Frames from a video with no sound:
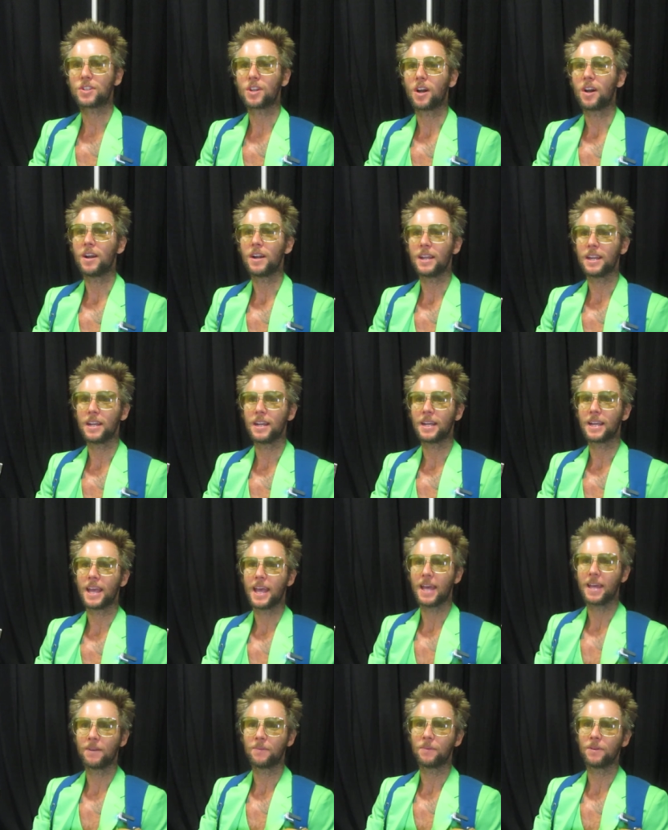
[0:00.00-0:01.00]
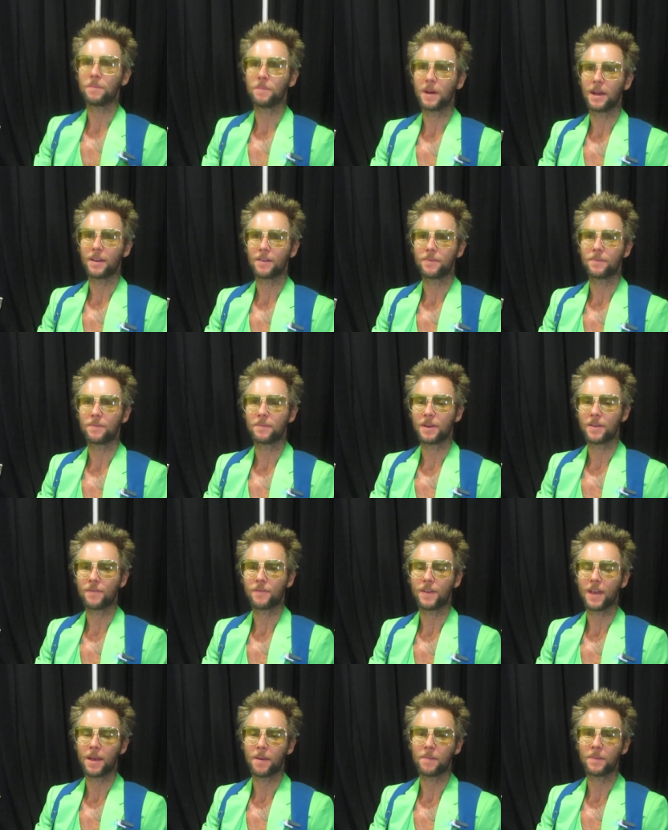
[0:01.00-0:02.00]
started again with my, my
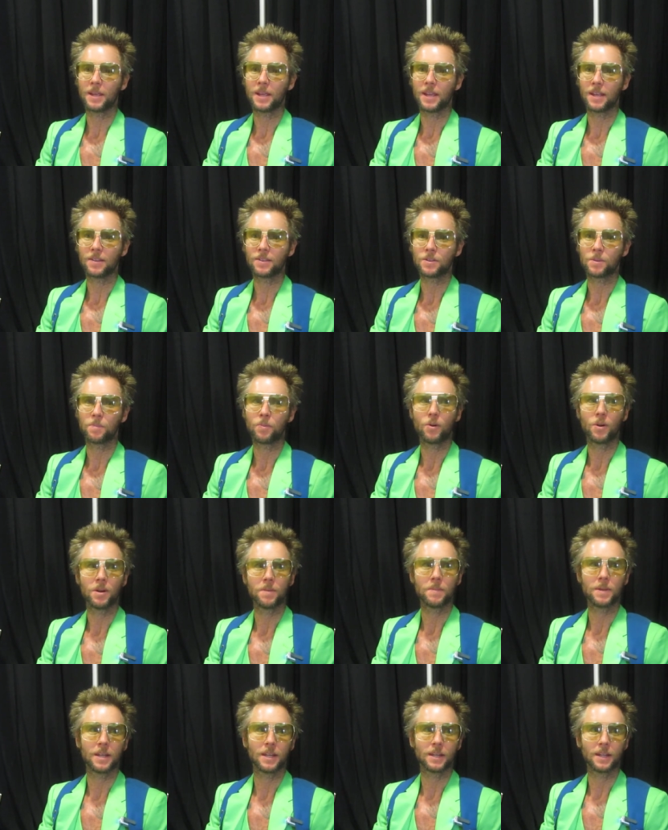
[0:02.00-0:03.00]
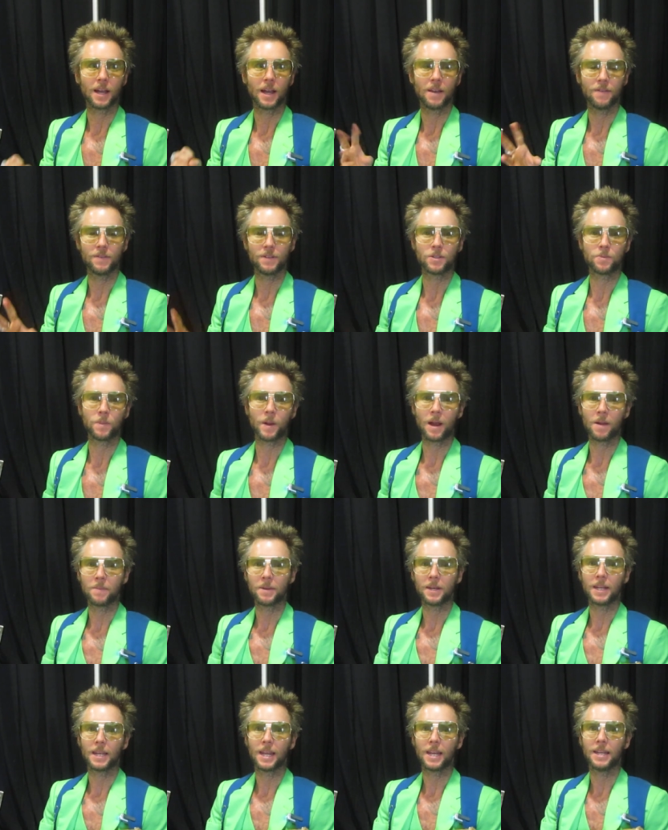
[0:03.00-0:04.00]
family supporting me and kind of inspiring
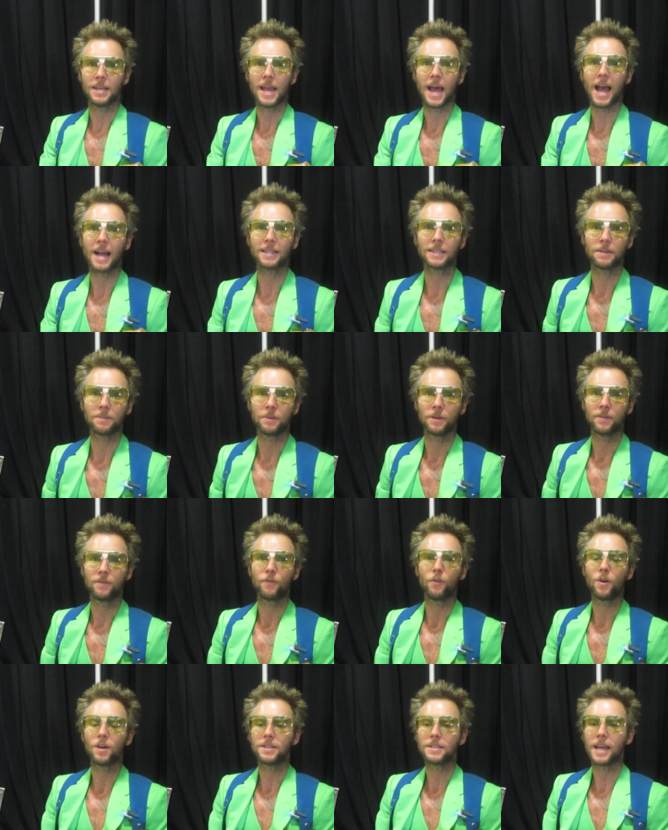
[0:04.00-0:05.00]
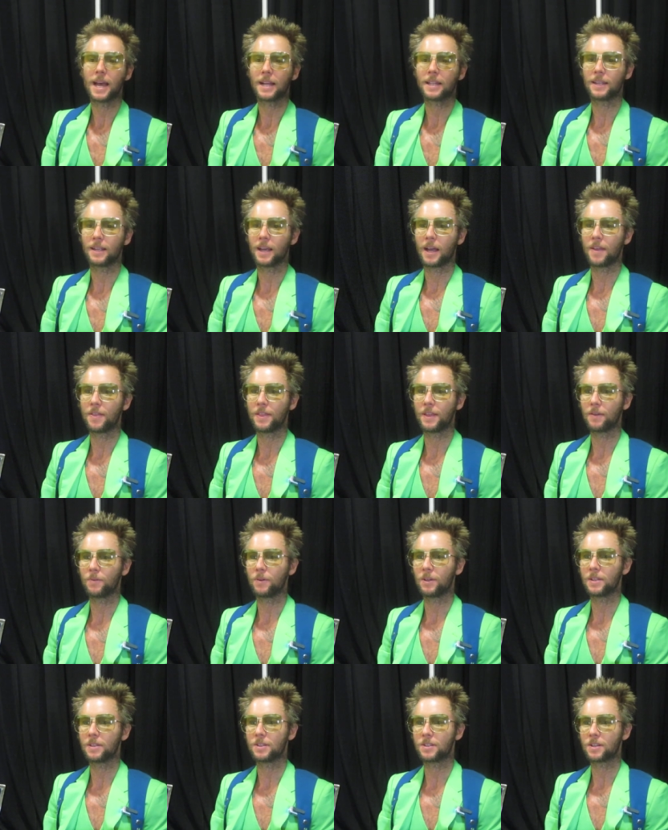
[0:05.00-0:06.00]
me to get into acting, but voice acting I think
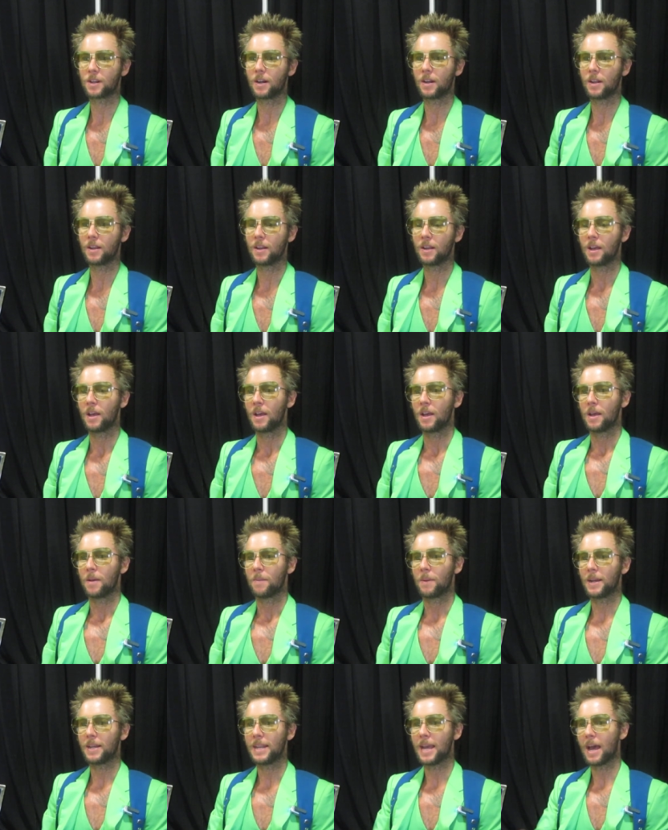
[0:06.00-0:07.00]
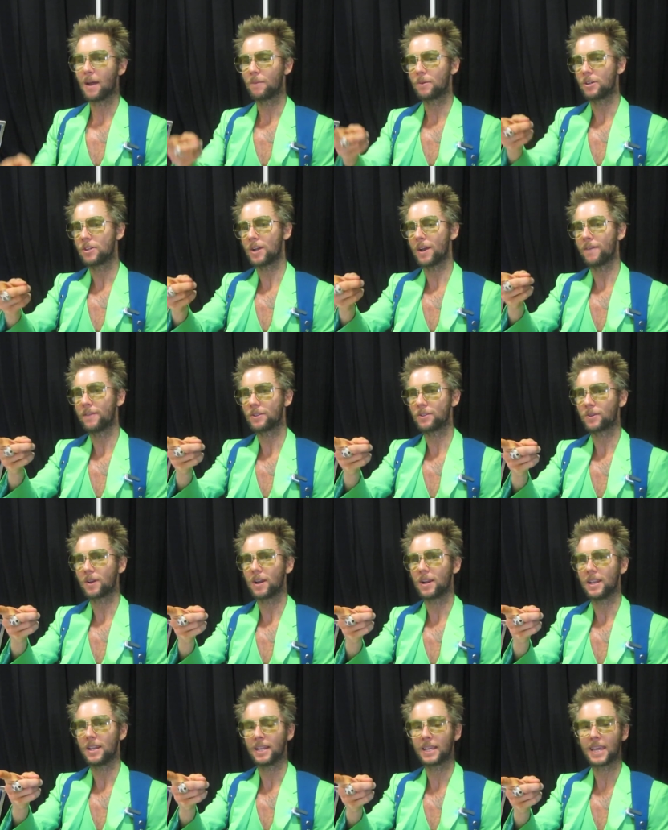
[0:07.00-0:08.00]
really started. My dad would drive us
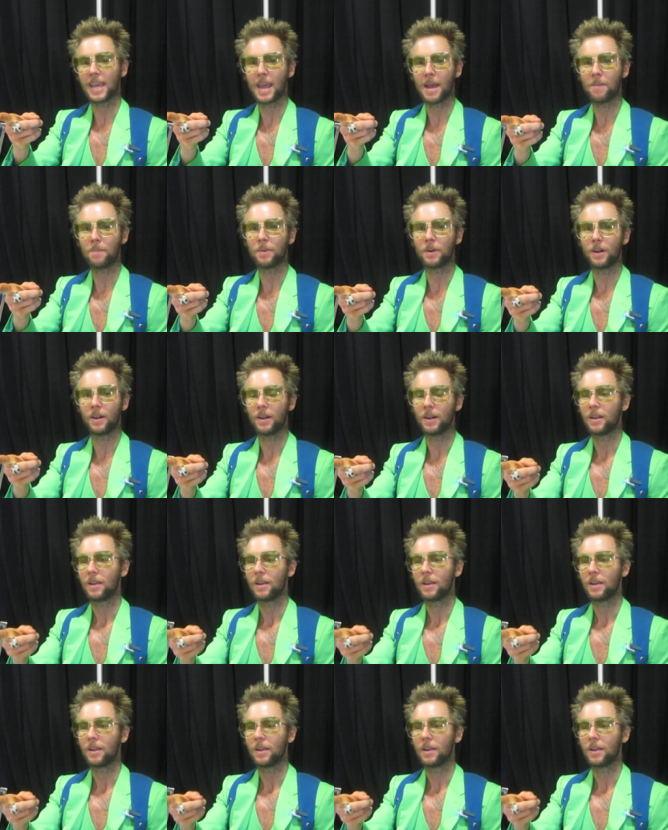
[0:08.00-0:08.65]
around in the camper,